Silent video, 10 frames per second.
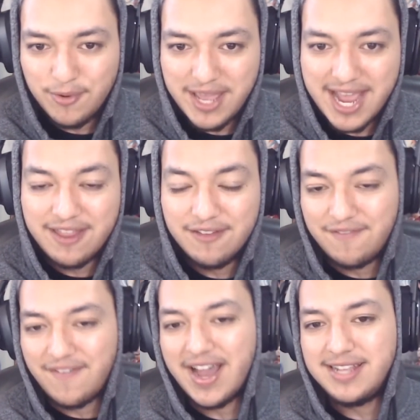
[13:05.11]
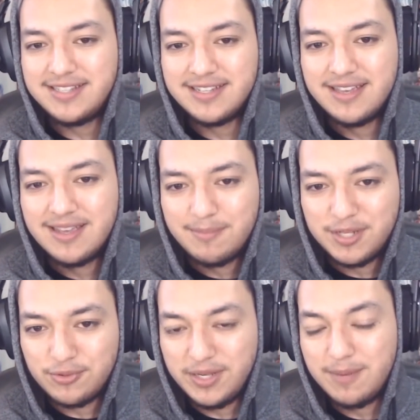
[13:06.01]
We had the fight
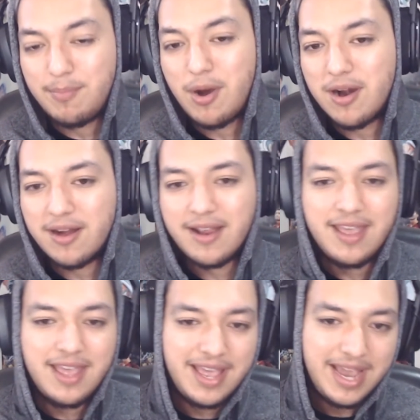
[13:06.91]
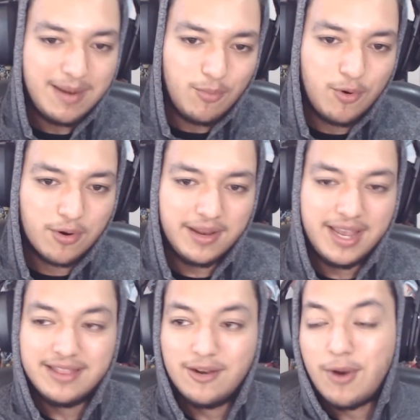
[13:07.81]
between Park and Mori,
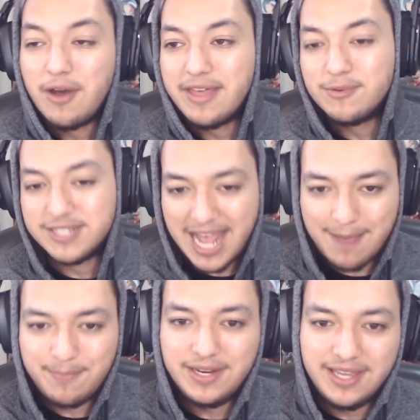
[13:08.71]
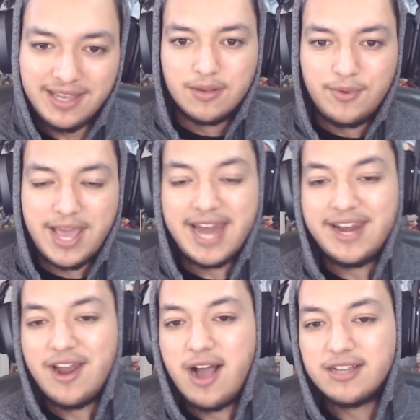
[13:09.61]
and then while that was happening, we had
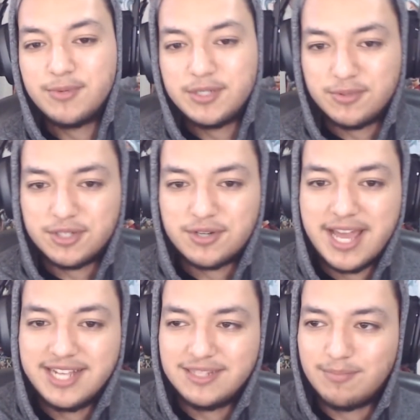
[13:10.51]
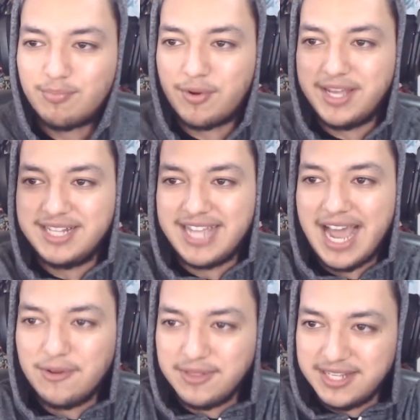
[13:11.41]
Nox, which was trying to bring
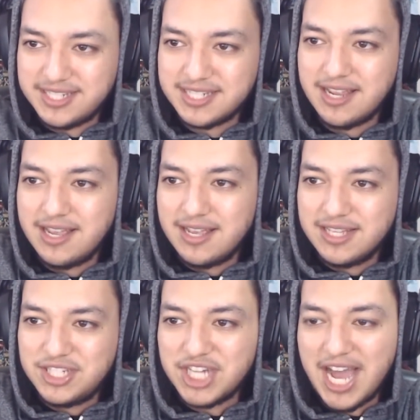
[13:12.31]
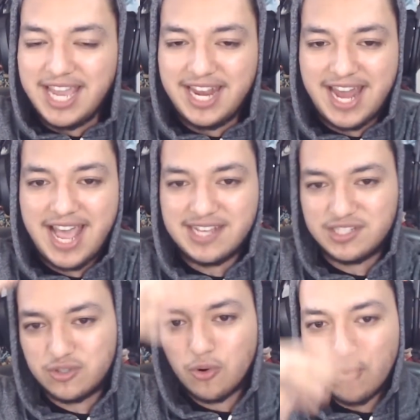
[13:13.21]
down this giant ass
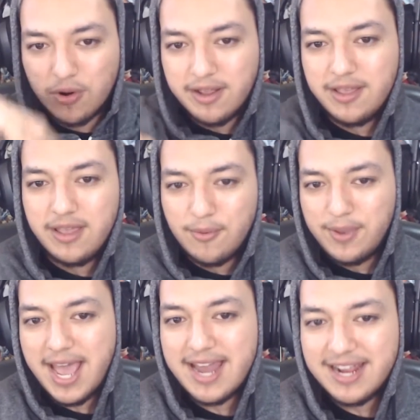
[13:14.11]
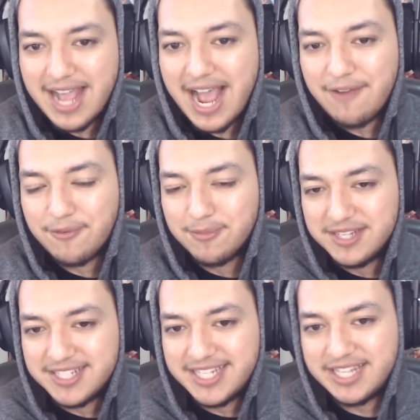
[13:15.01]
sword. We had a guy from the
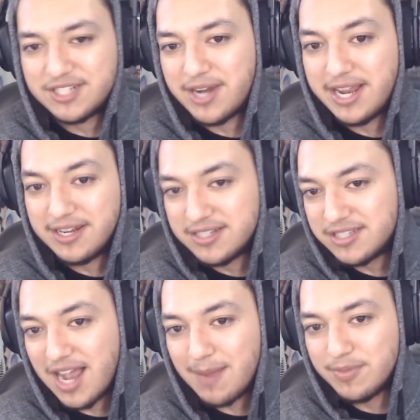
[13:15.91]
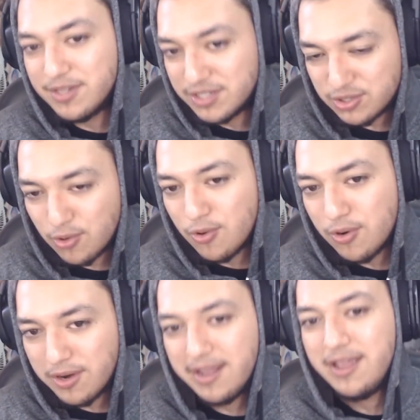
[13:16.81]
Six trying to stop the
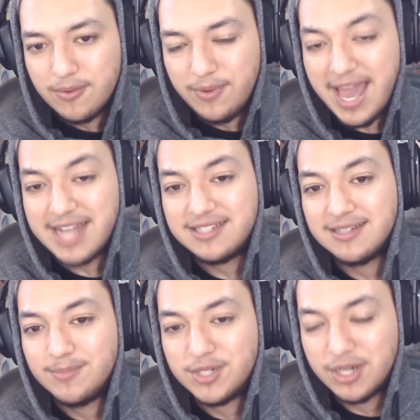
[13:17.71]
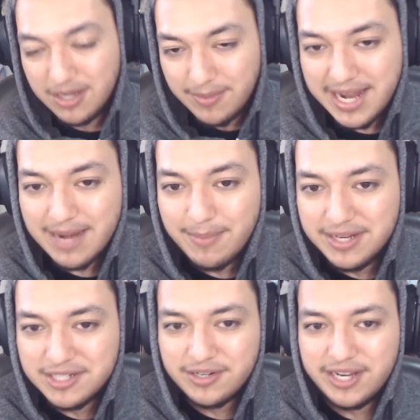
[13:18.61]
sword. We had some tournament
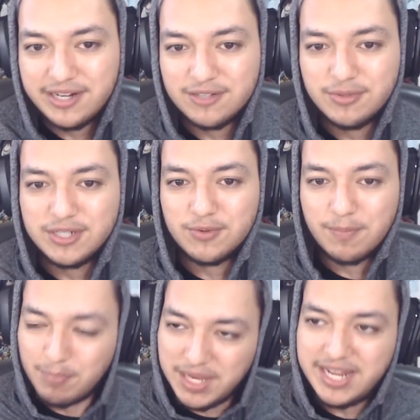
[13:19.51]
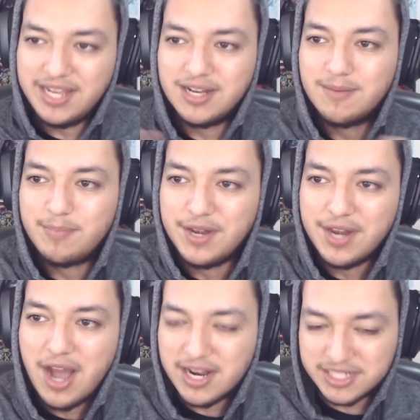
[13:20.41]
administrators which were beating up
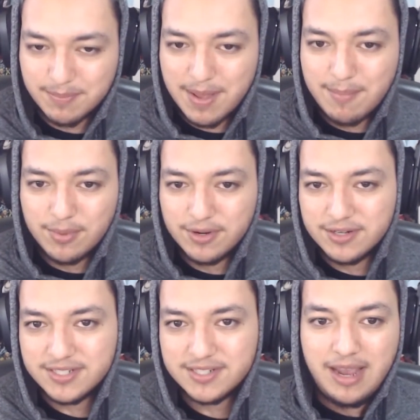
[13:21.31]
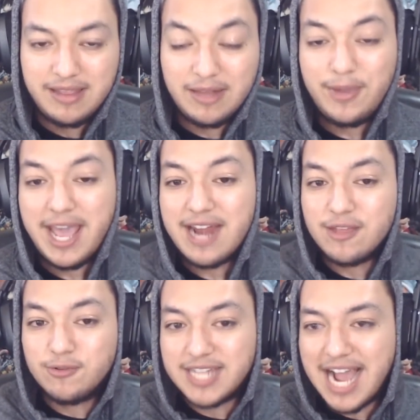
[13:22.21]
Nox members, and then we had
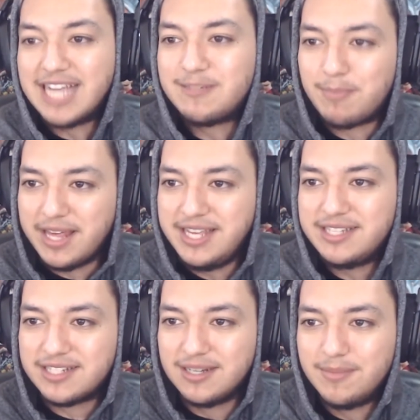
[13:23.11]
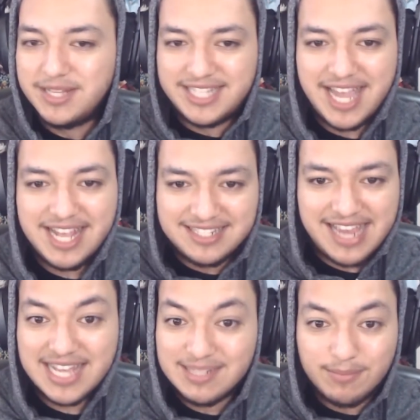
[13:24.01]
those guys playing some intense
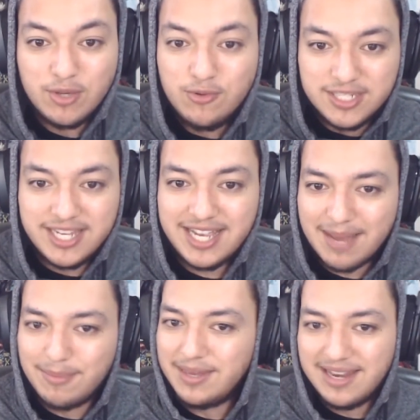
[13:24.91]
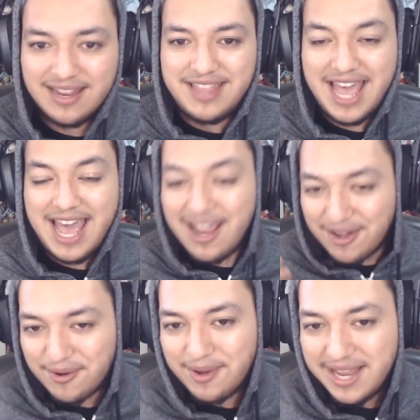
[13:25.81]
ass music. I mean, that
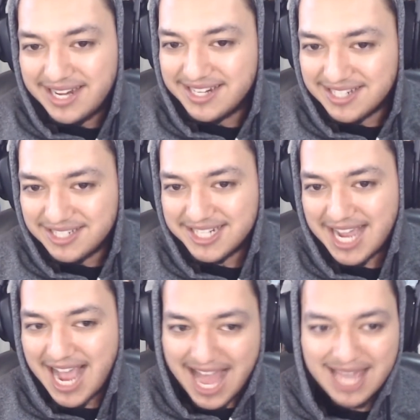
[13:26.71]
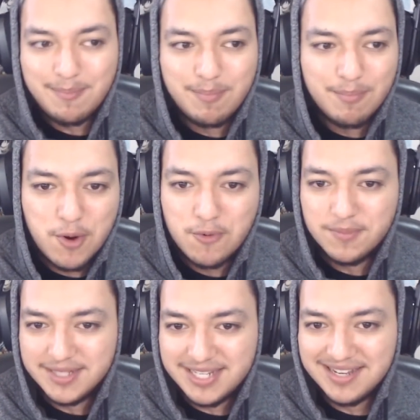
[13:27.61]
created such a hype
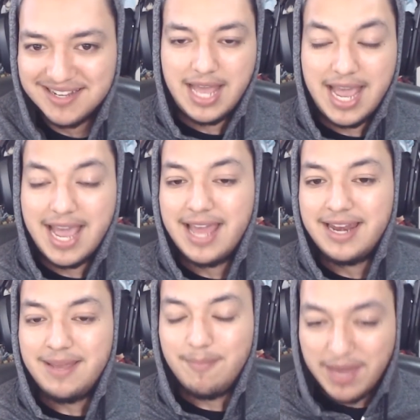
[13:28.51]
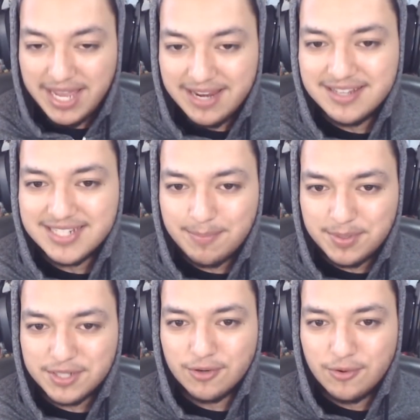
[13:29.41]
moment, and it made this
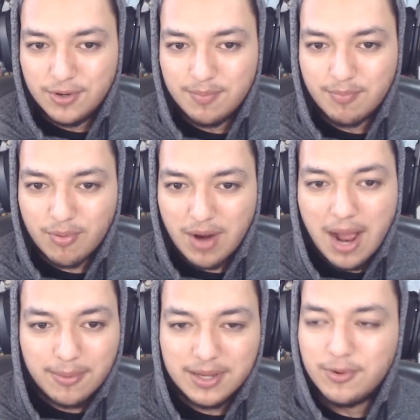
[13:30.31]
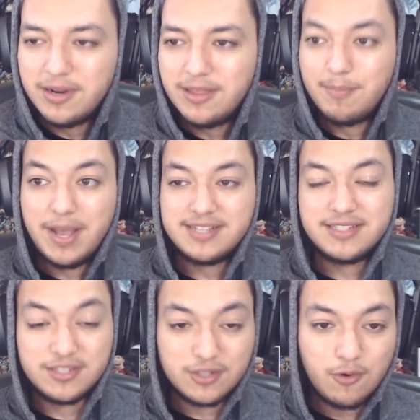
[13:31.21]
episode probably one of the
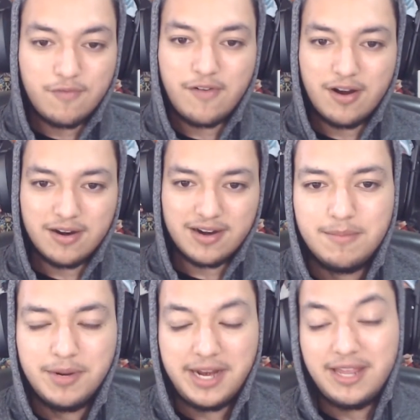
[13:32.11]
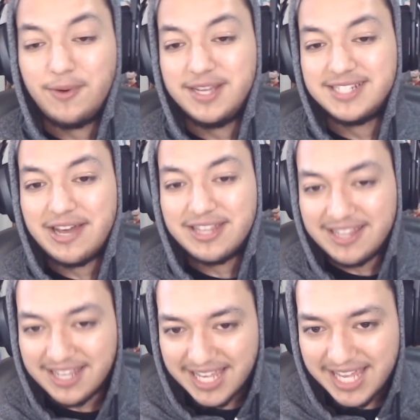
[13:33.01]
best so far. But anyways, now that
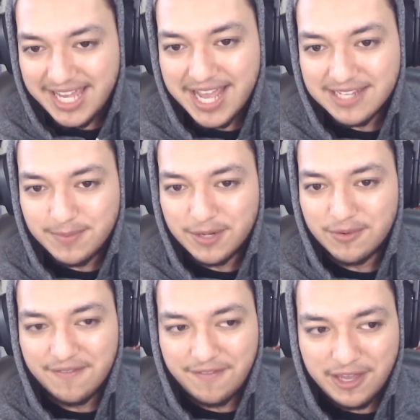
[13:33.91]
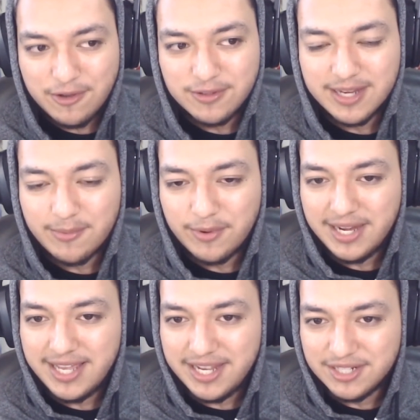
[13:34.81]
the key has been revealed, I'm
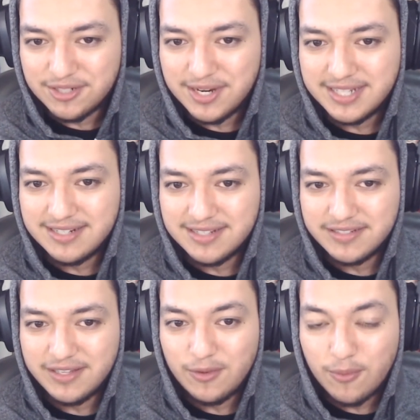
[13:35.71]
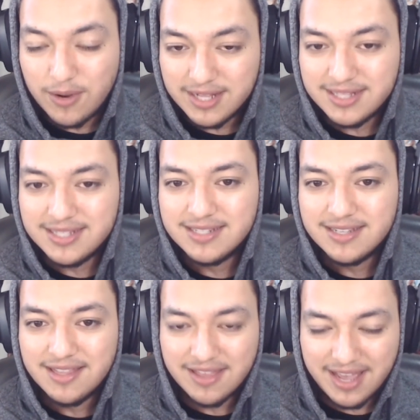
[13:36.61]
really interested to see what
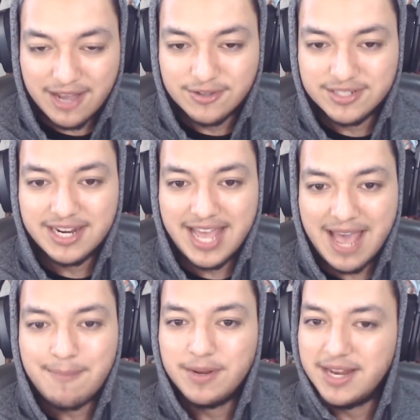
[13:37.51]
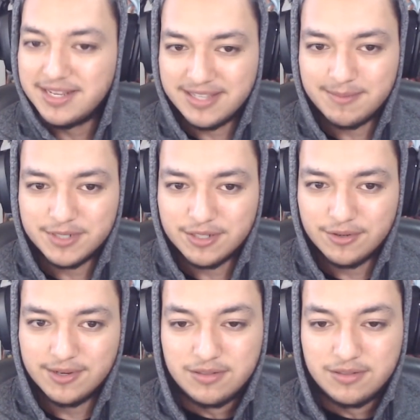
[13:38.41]
the hell is gonna happen next episode.